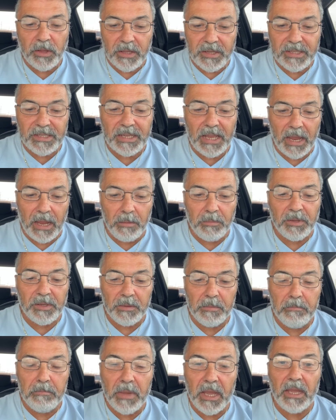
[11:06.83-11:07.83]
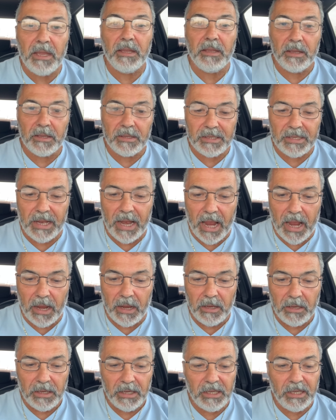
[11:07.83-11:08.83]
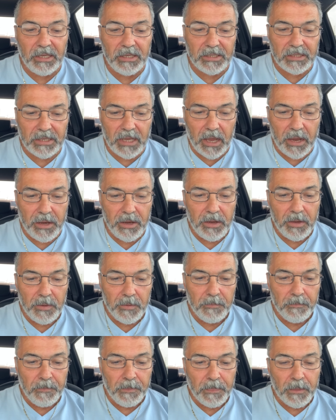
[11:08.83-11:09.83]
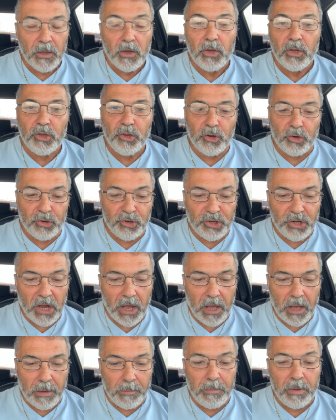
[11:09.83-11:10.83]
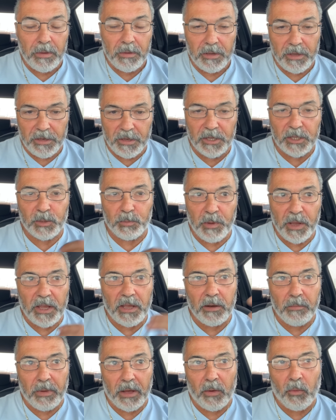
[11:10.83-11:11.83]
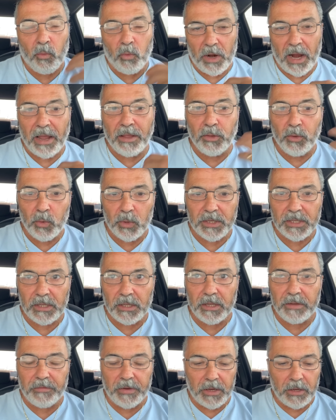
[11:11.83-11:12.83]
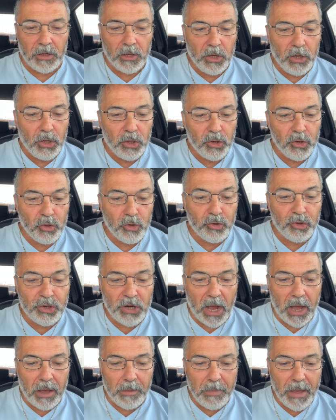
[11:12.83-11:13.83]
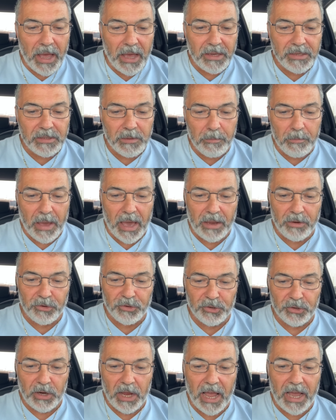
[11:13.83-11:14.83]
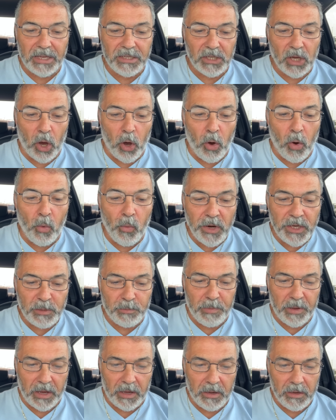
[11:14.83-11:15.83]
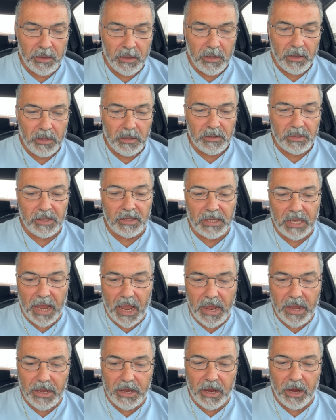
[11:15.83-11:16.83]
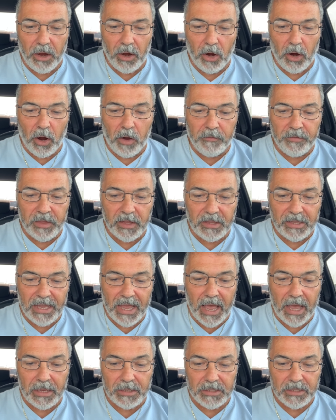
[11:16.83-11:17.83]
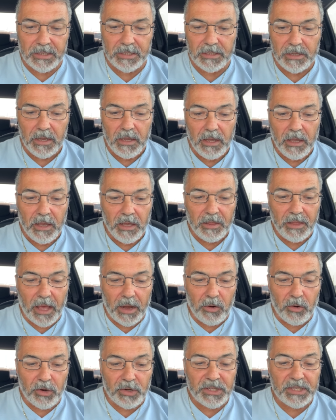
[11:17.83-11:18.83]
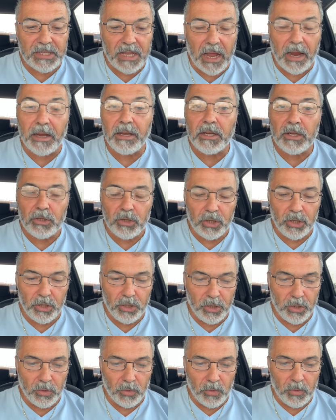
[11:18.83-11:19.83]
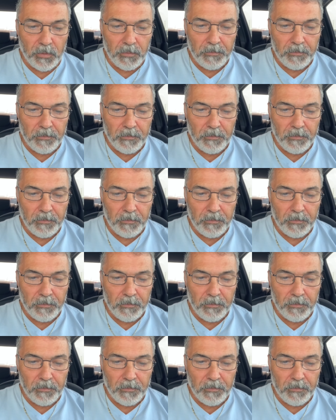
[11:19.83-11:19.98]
the same to me today. He said, Your job, and this speaking about what I do as a living, your job as a manager has always been to take care of the tasks that are assigned to you